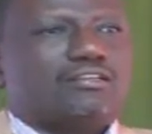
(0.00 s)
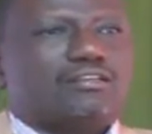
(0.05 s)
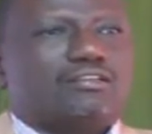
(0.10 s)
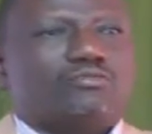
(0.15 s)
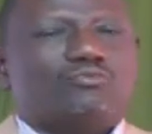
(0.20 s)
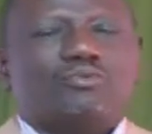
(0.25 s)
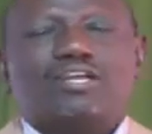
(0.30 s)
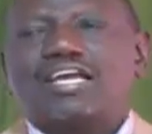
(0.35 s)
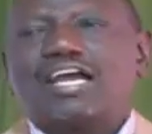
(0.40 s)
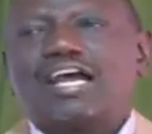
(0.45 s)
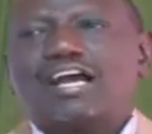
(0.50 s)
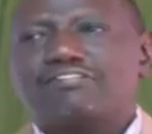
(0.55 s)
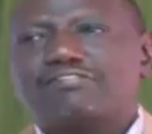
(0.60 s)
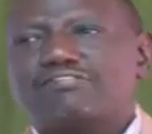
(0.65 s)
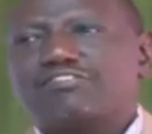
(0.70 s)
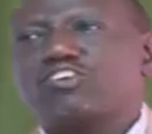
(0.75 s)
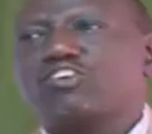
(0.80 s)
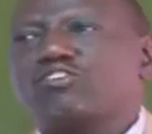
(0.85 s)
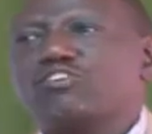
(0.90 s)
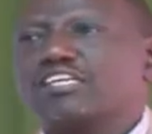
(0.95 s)
We have
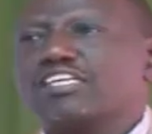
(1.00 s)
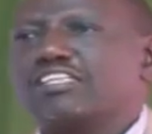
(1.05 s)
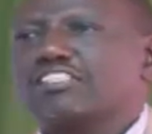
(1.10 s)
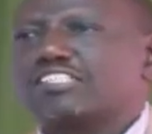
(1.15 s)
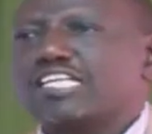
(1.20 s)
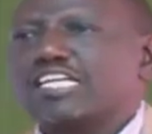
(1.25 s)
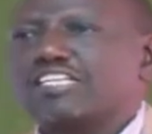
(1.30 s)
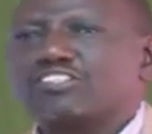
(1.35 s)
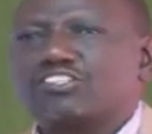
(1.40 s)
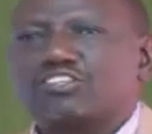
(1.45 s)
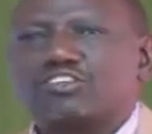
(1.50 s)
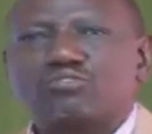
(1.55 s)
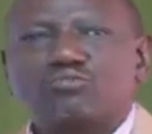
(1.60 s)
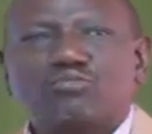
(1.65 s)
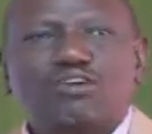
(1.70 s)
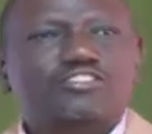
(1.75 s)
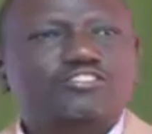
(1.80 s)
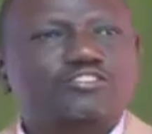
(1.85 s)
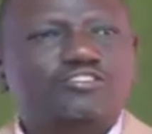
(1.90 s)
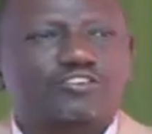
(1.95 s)
no intention
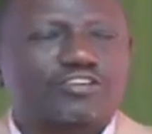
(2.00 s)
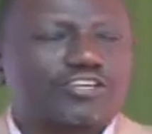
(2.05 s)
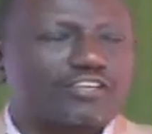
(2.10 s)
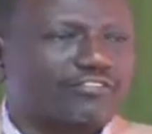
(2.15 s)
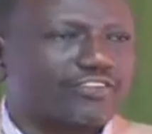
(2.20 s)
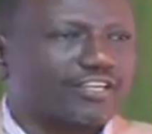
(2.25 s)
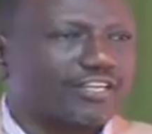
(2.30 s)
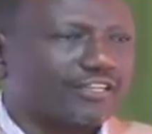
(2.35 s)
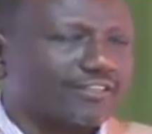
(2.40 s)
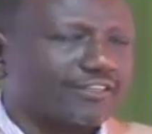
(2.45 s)
whatsoever